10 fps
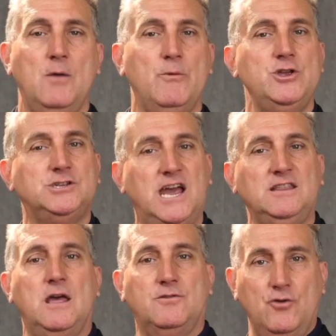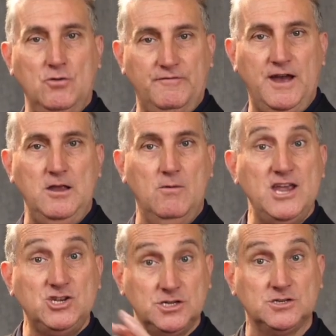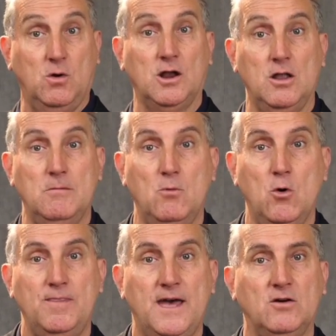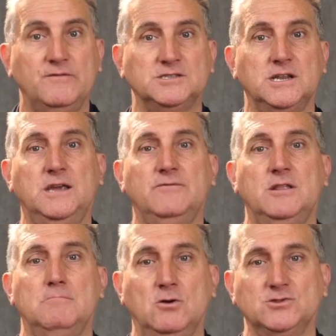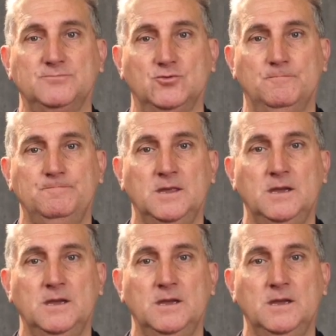And when you take that through to evaluation, it's quite a lot more than that, obviously, given the multiple.